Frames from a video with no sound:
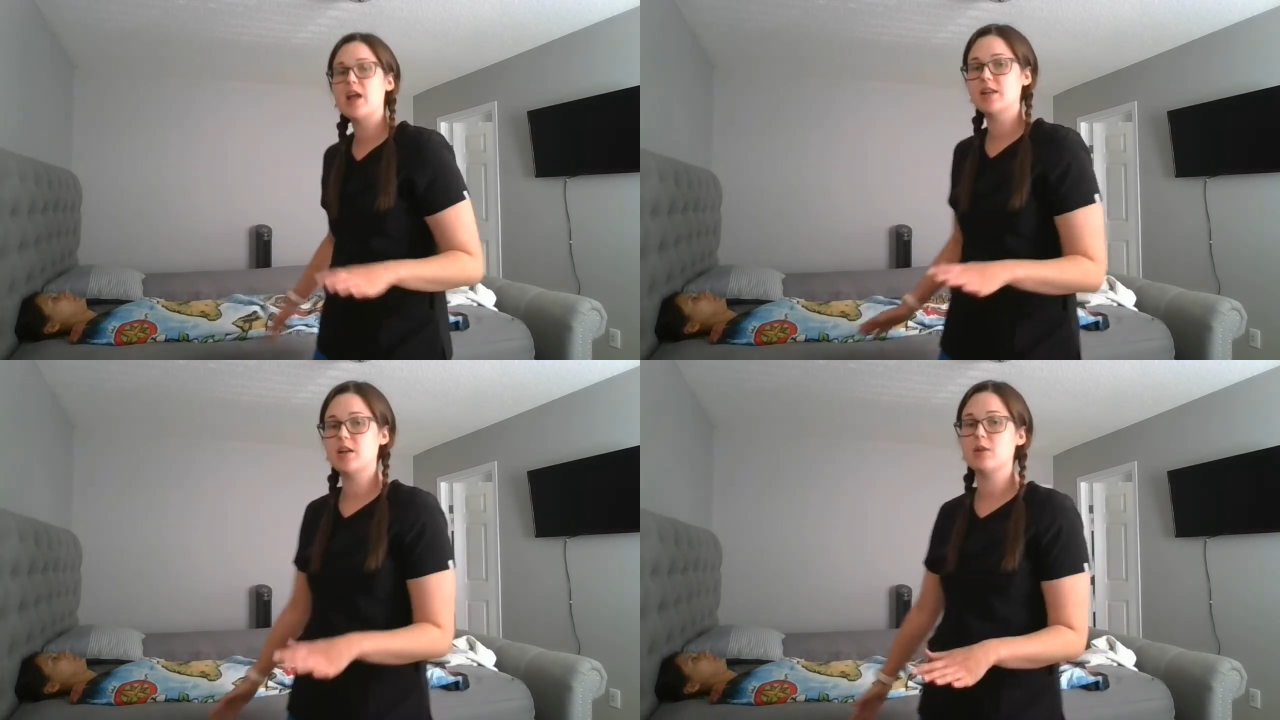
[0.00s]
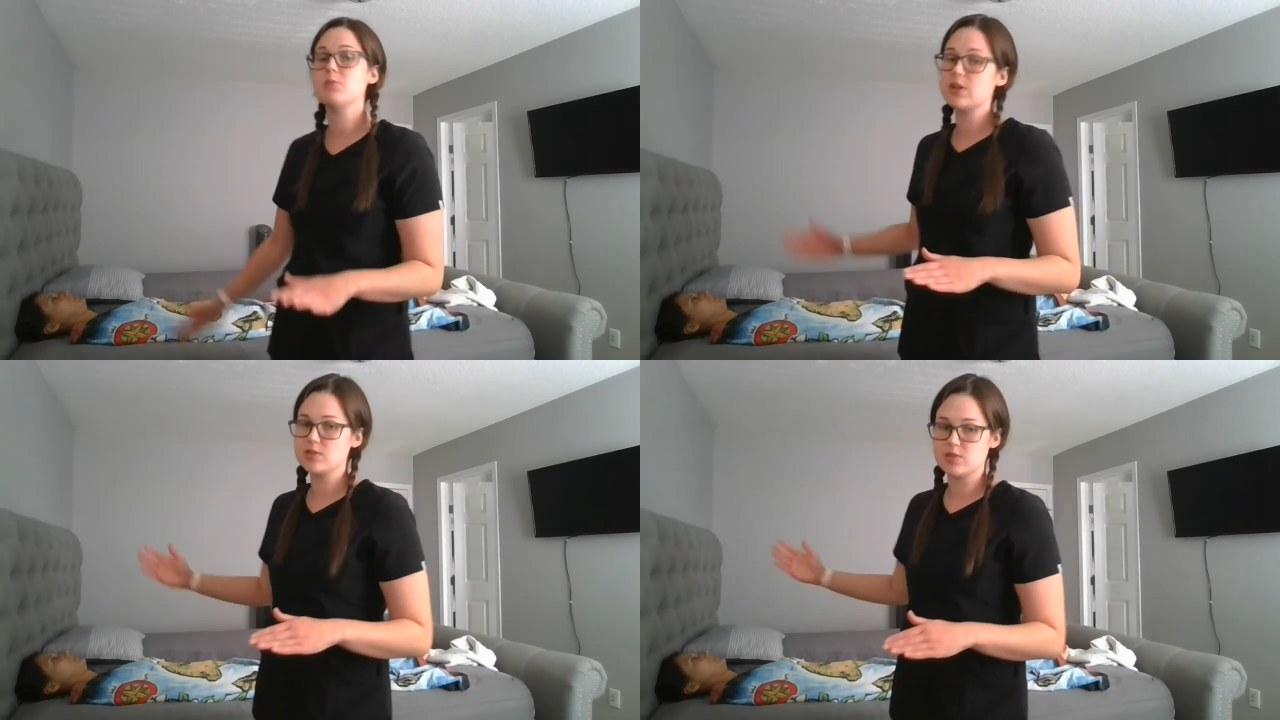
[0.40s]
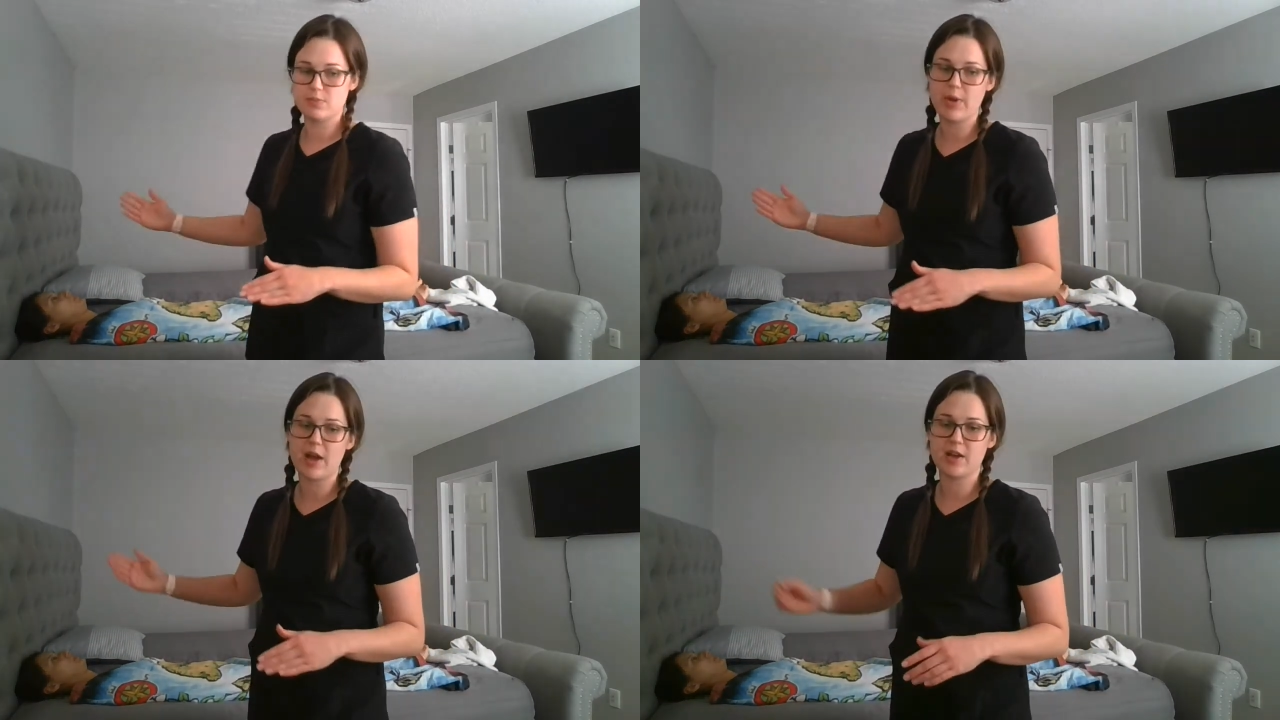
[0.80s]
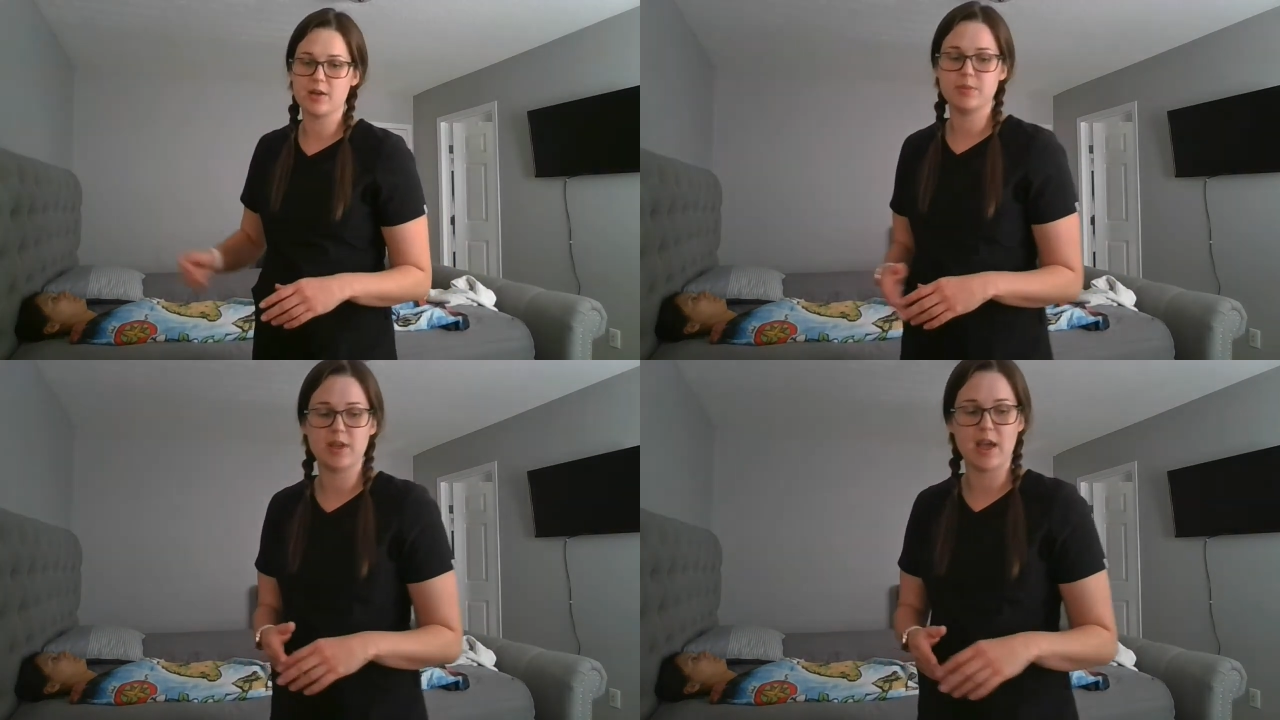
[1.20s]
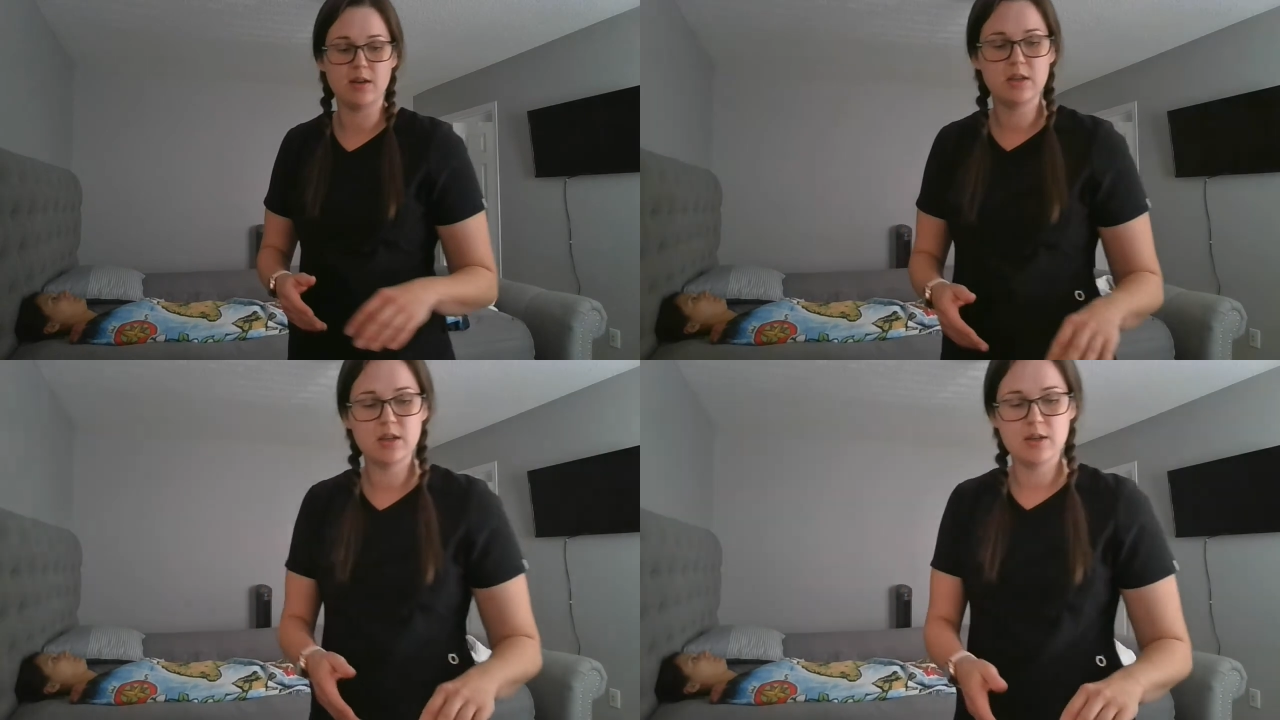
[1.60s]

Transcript: and our rails are back up again.